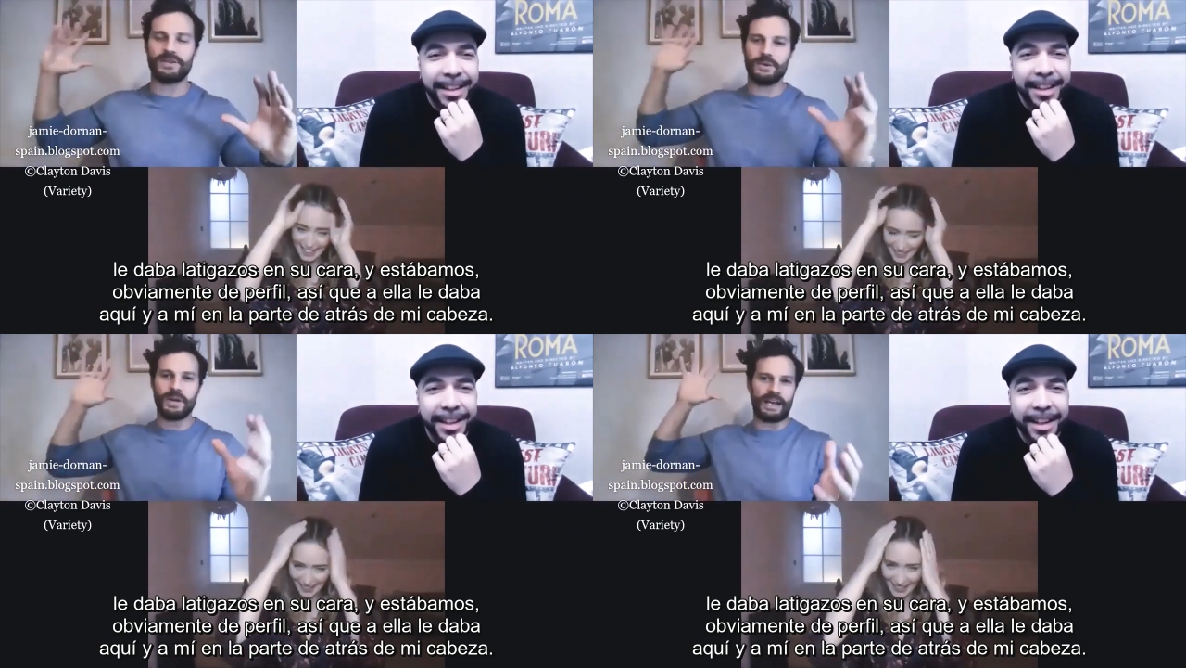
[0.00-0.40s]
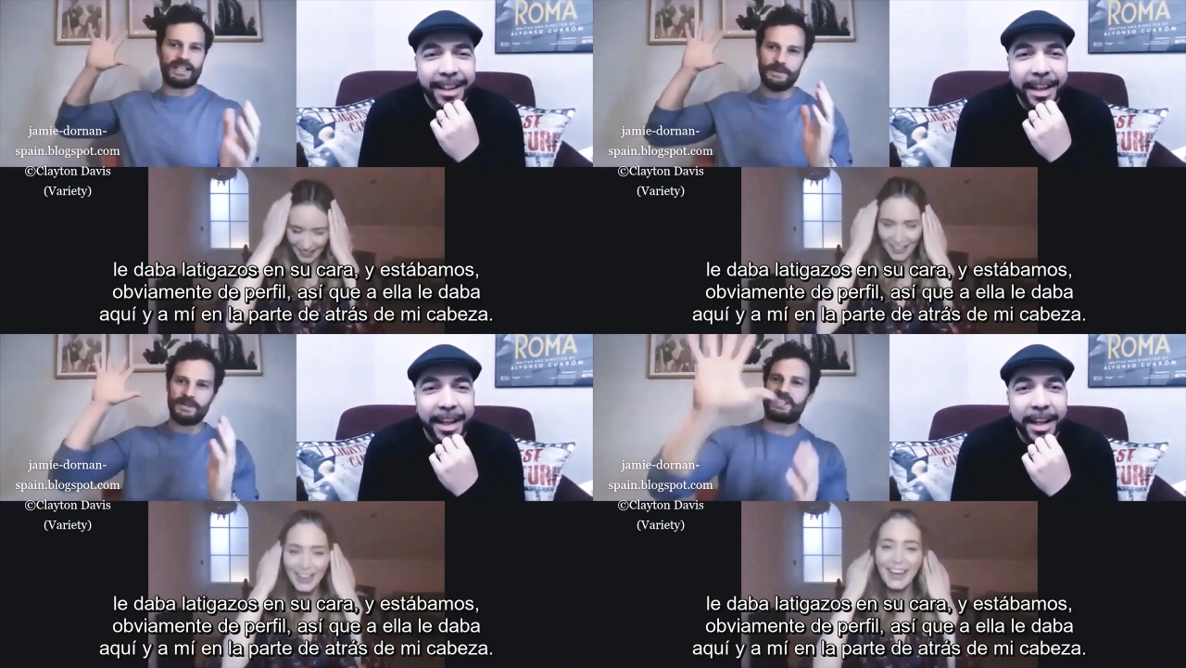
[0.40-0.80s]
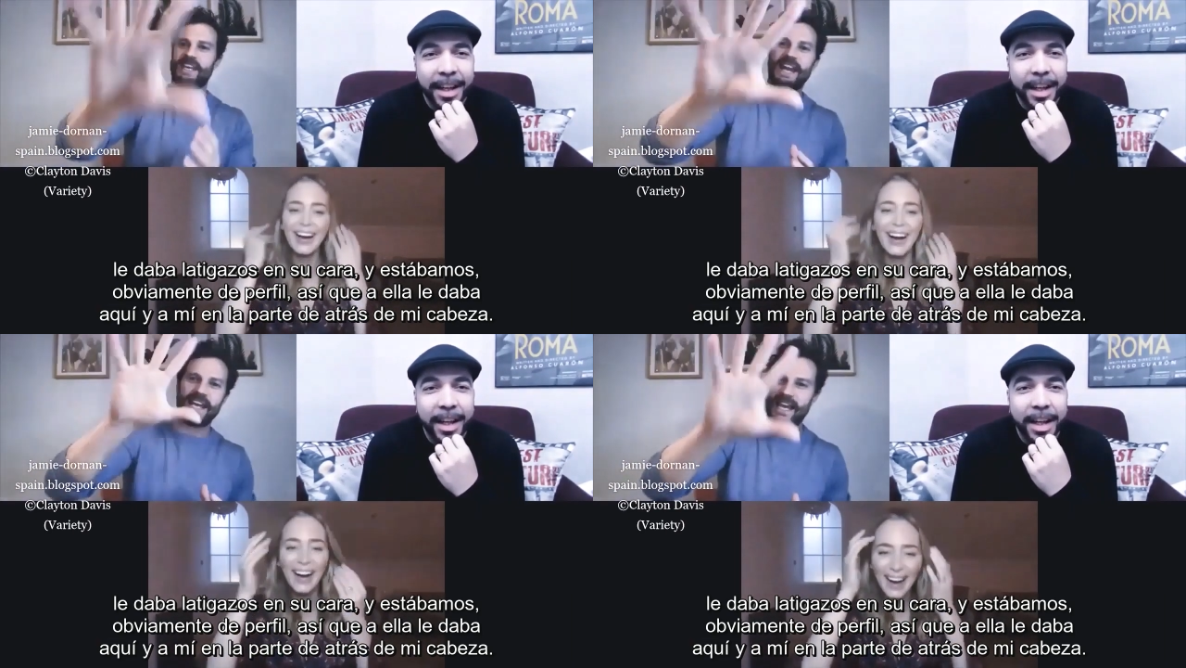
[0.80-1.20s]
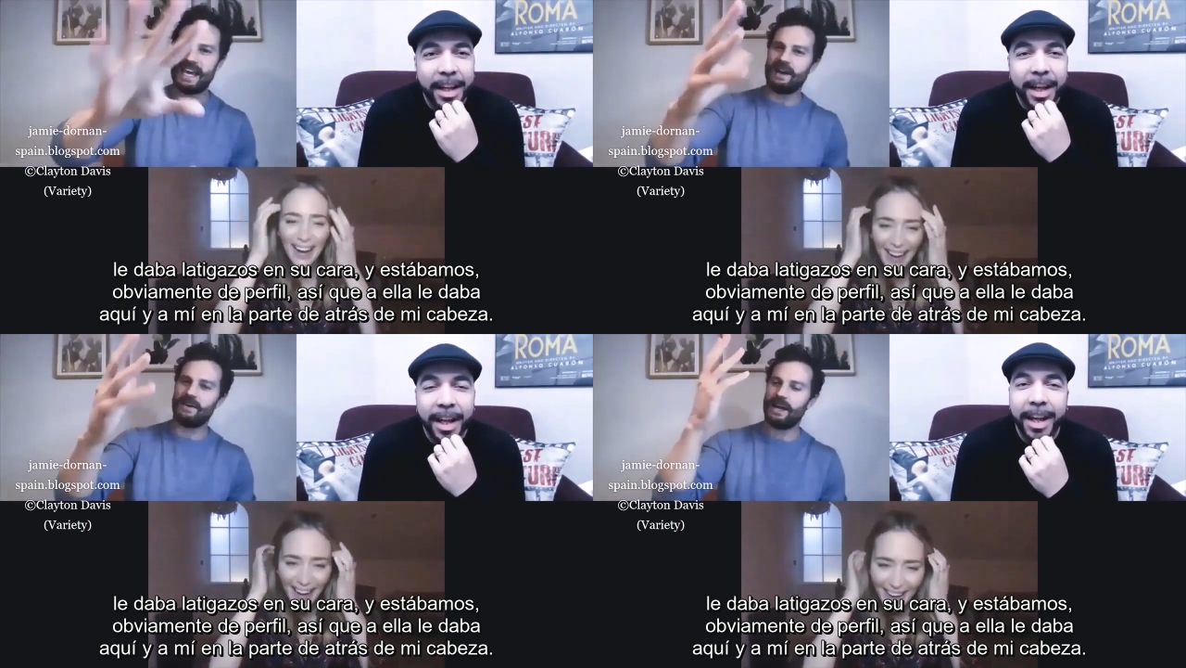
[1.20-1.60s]
Speaker 1: so like she was getting it
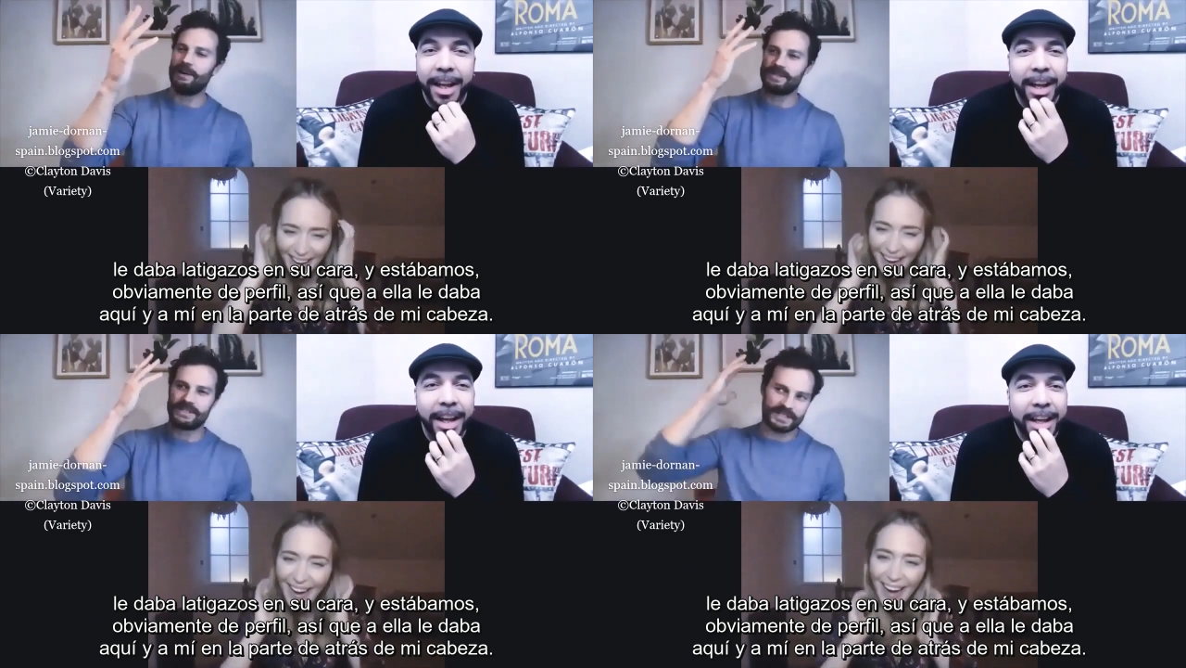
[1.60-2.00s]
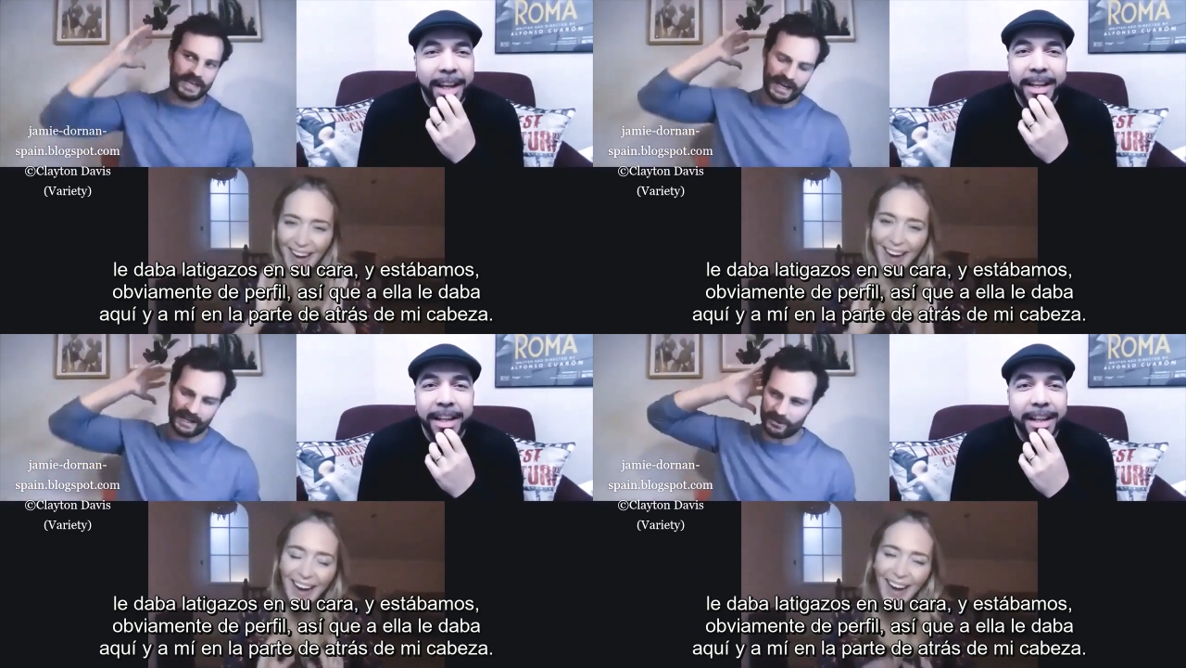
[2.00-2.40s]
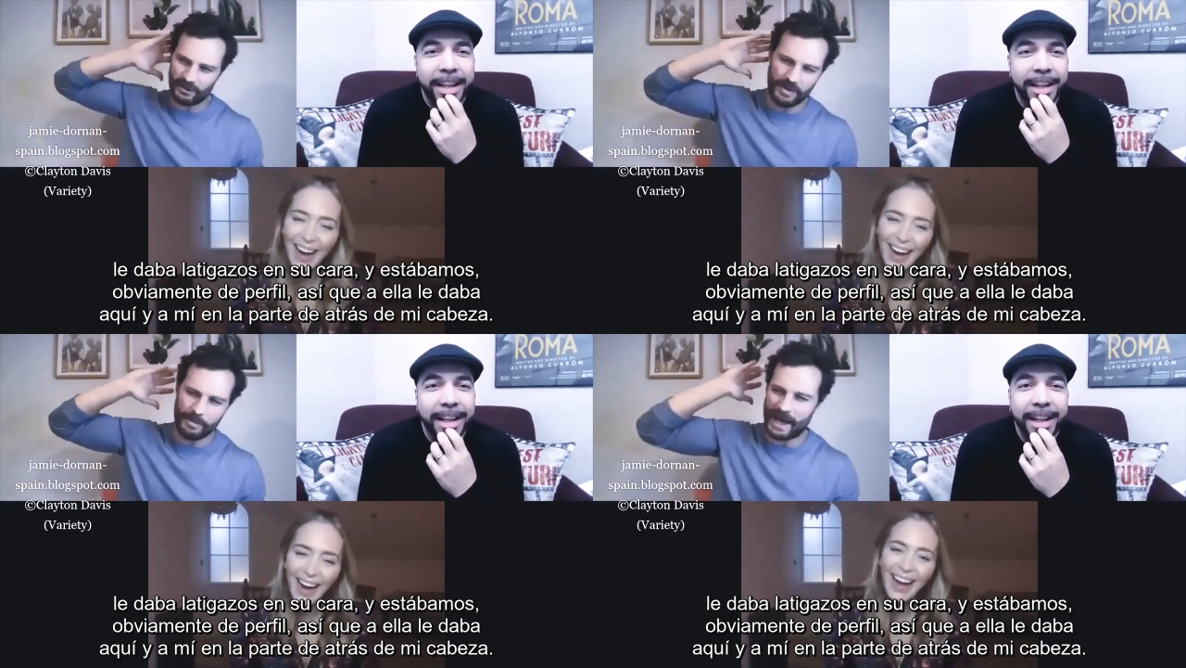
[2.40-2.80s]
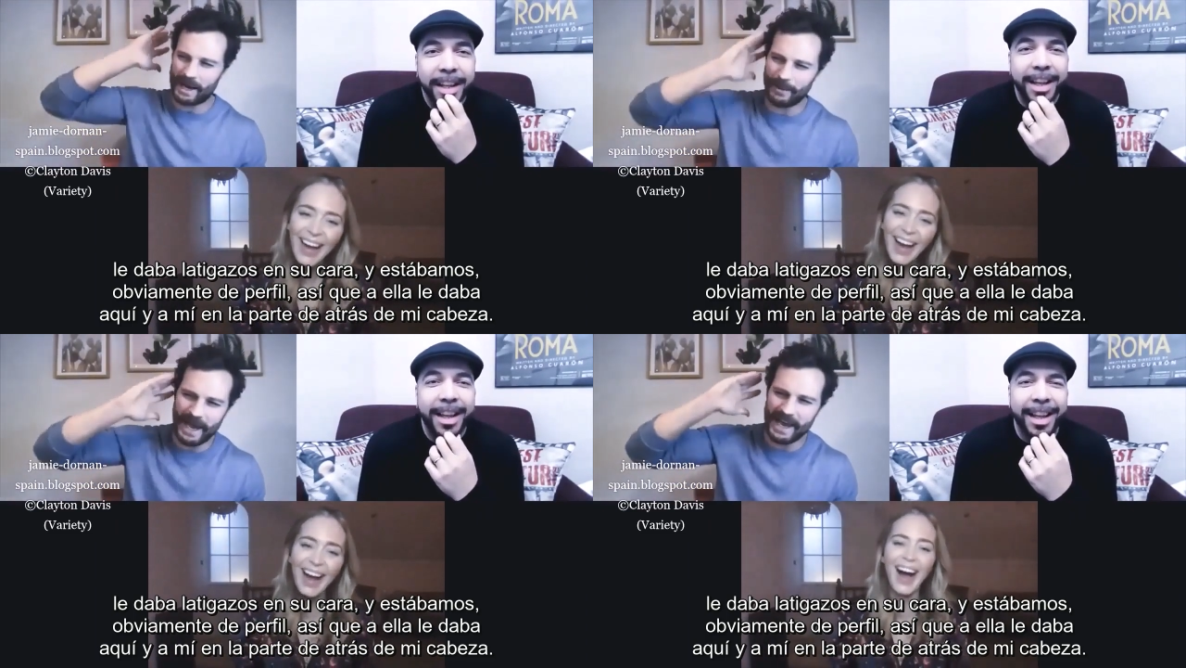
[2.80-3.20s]
here and I was just getting it sort of in the
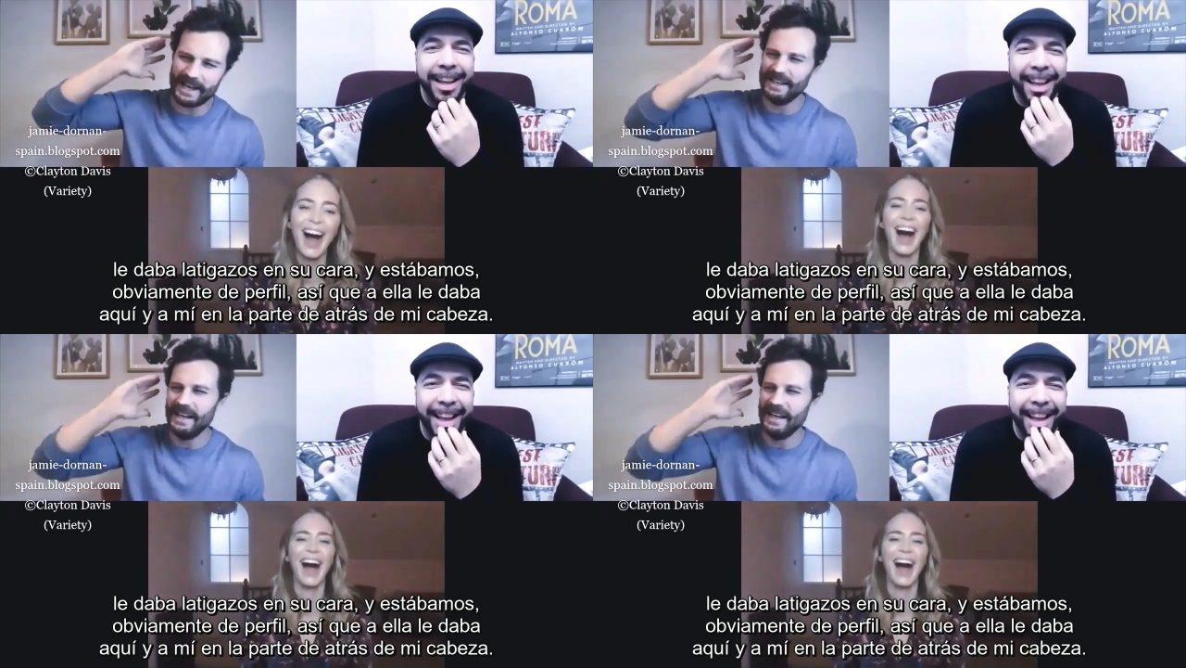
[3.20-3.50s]
back of my head.